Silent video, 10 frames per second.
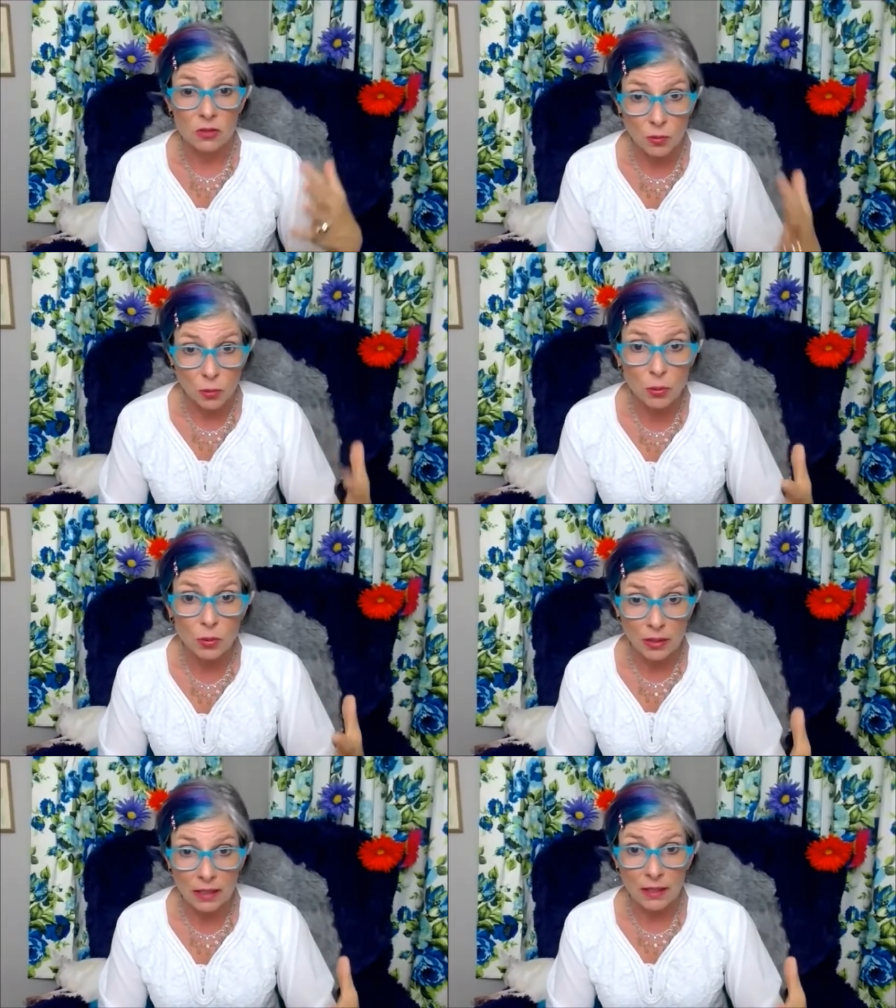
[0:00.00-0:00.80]

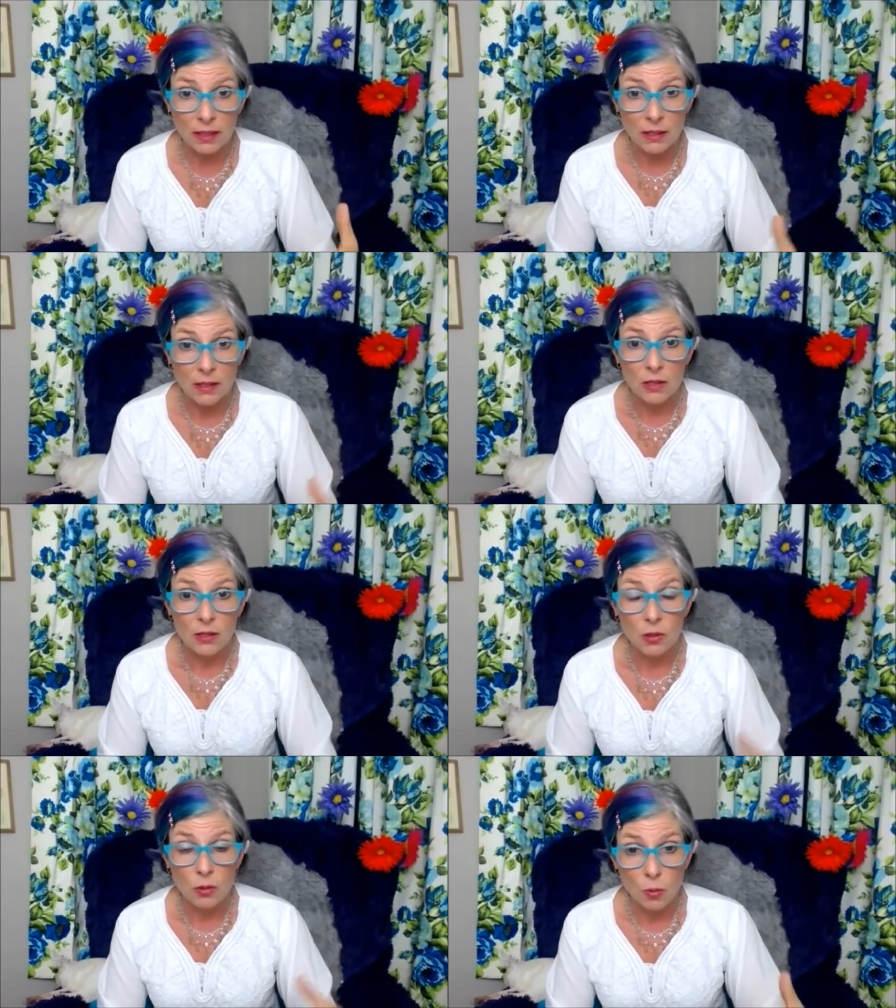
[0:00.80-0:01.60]
truly
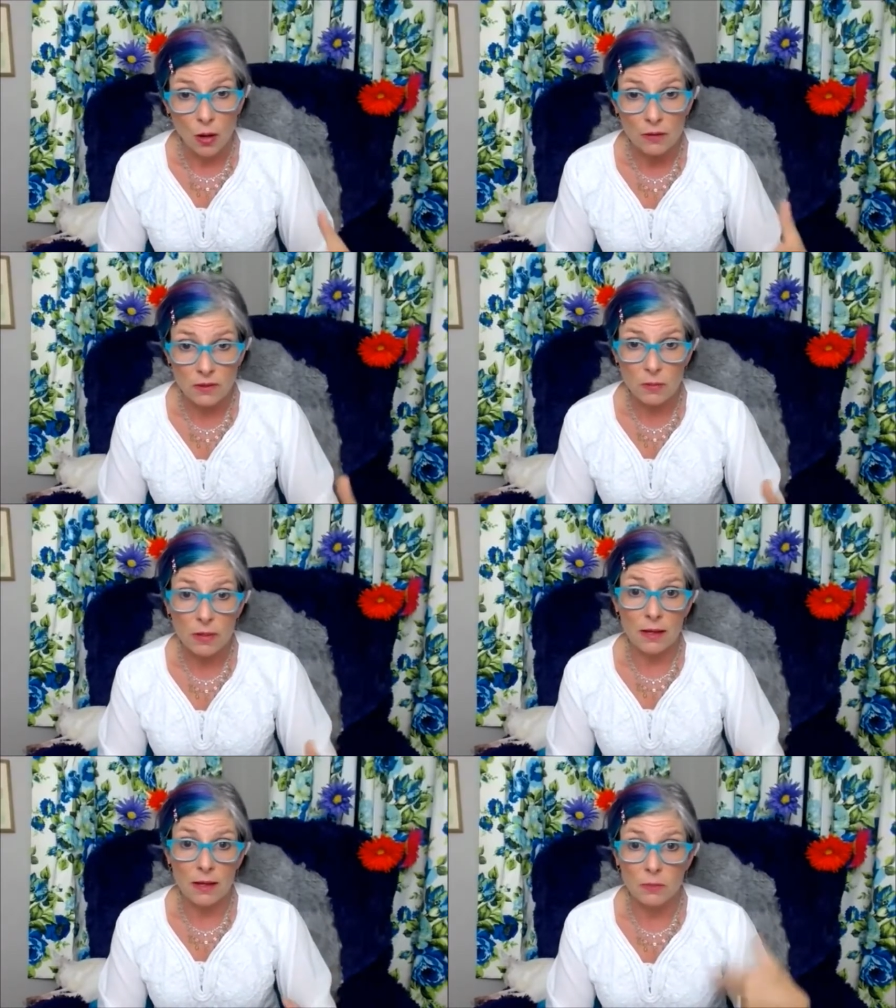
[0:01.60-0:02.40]
you want to
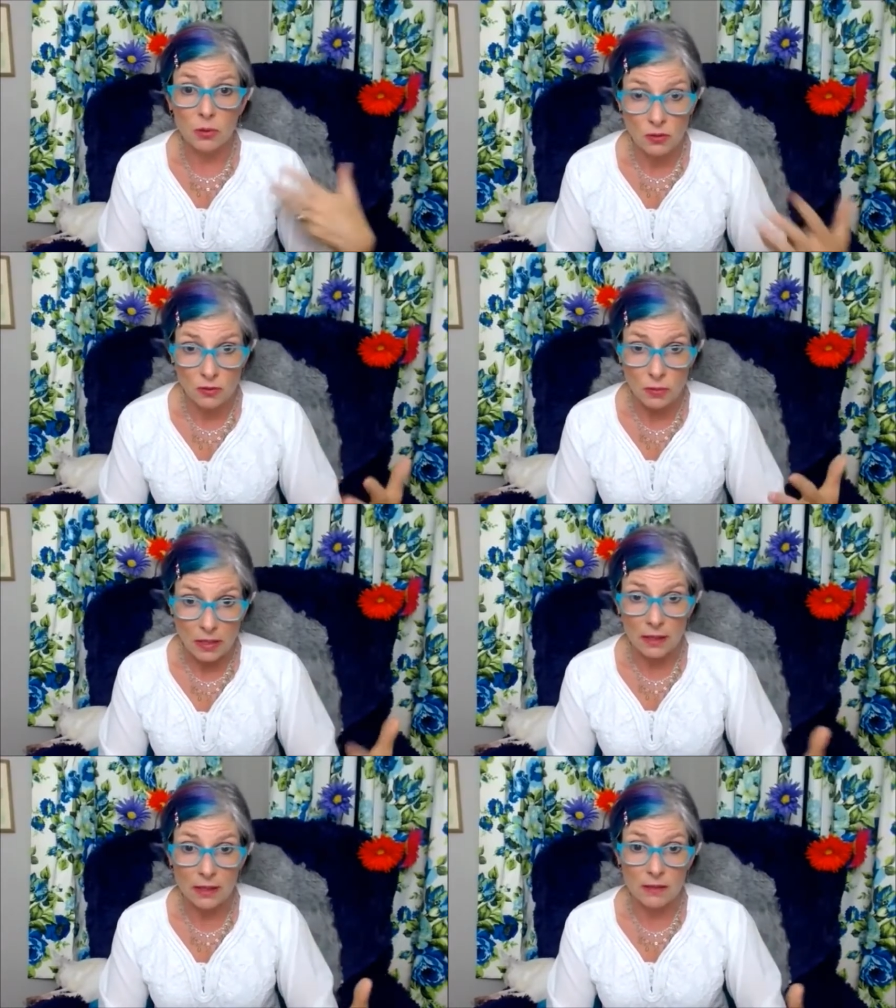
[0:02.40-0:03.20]
be able to
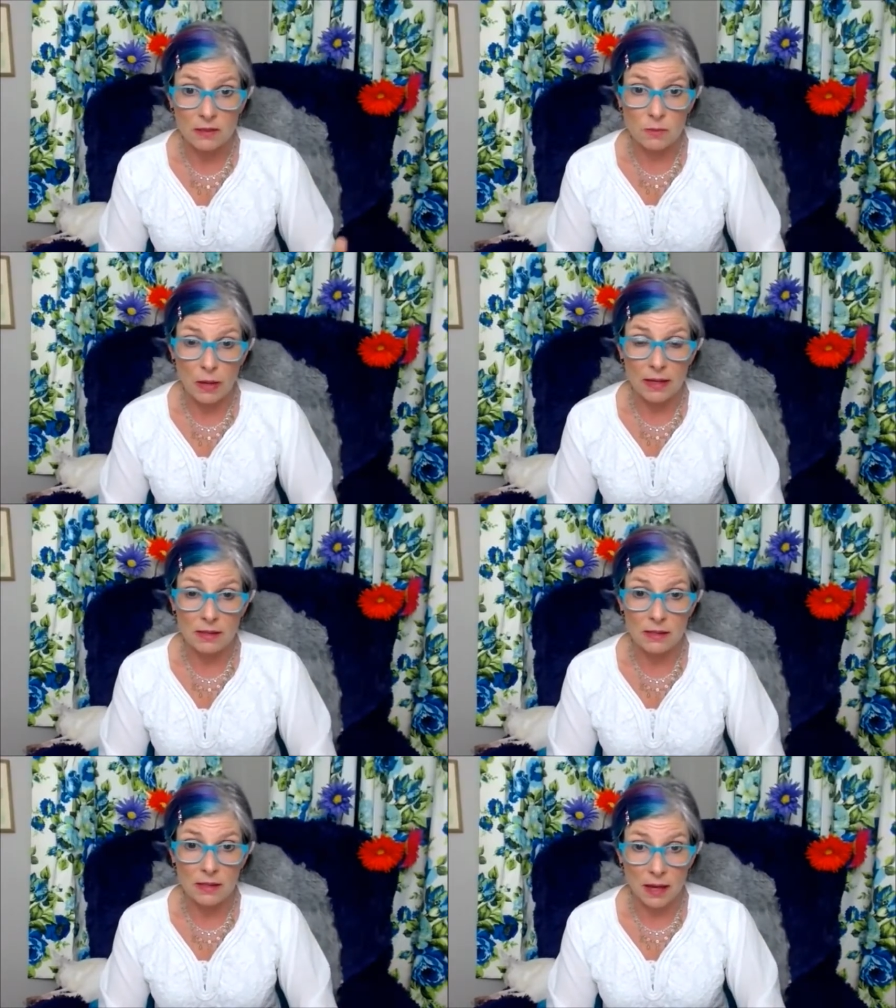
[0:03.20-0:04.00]
be in a
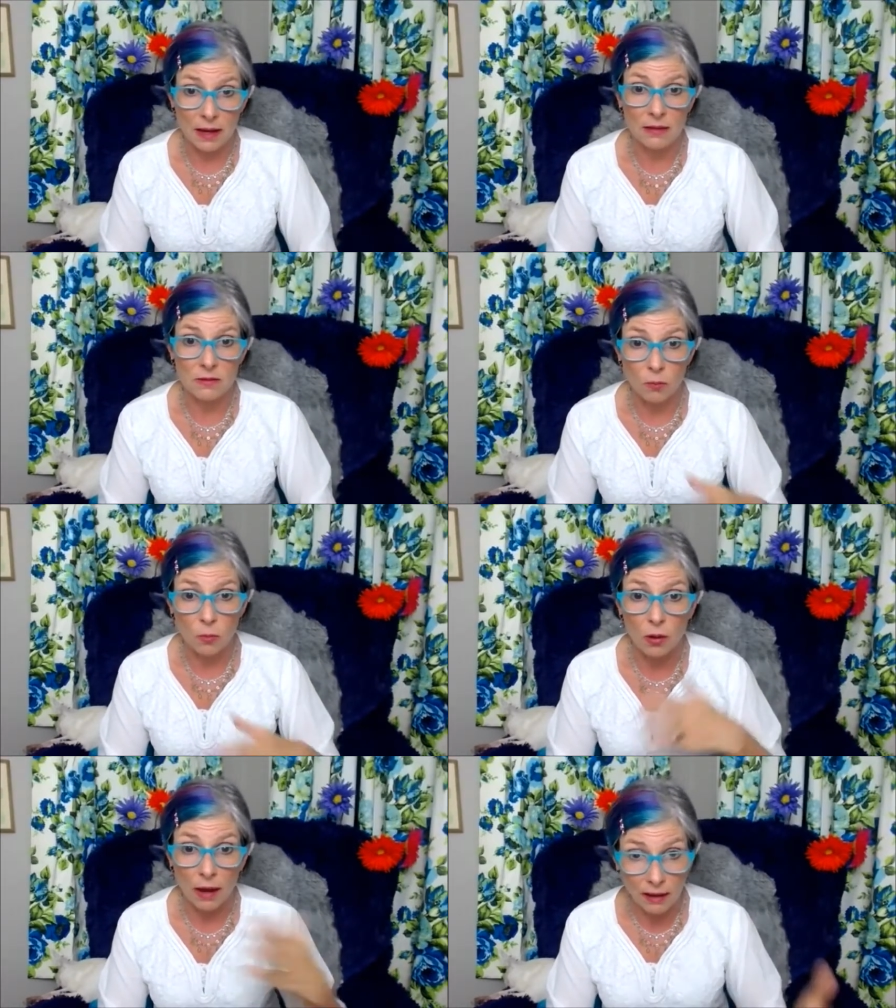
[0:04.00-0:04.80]
space that is
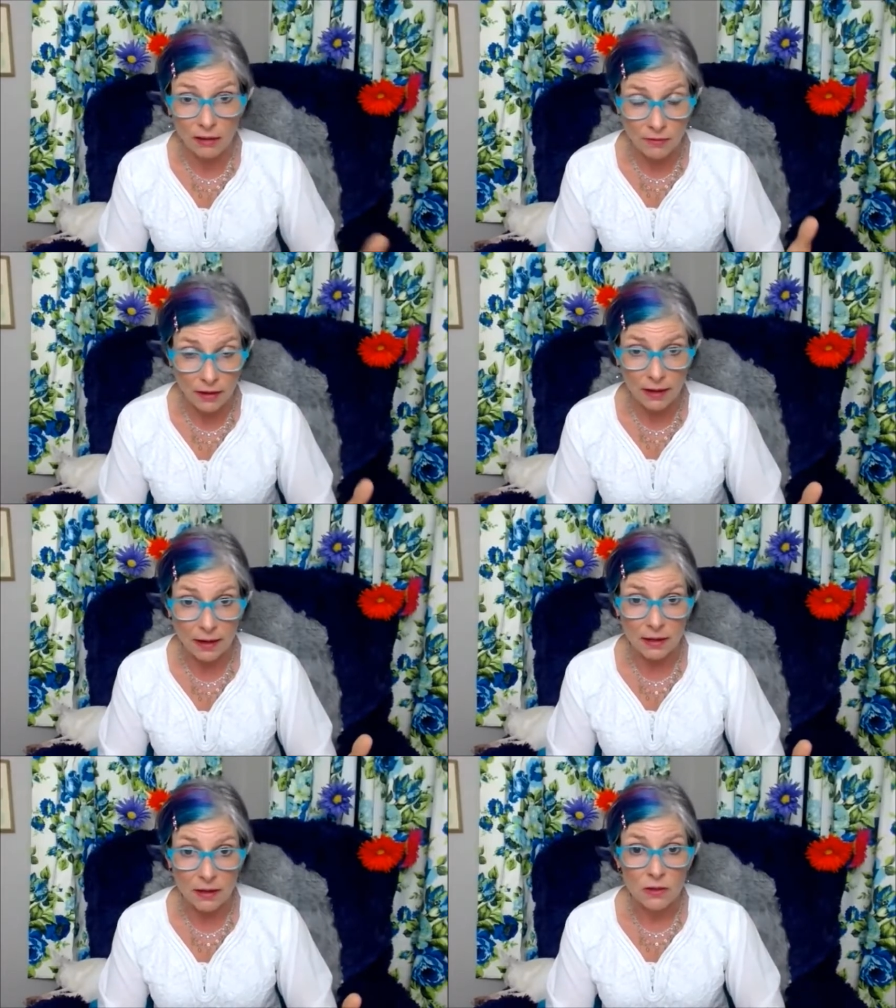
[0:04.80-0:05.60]
more
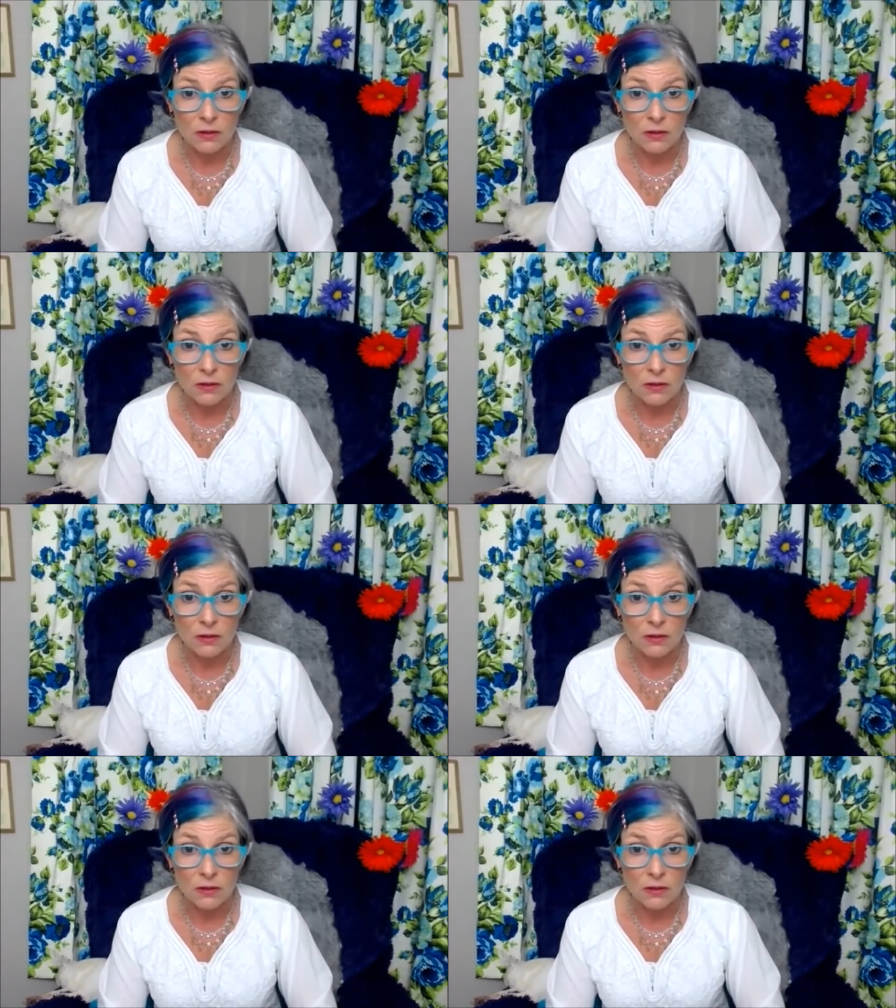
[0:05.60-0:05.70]
elevated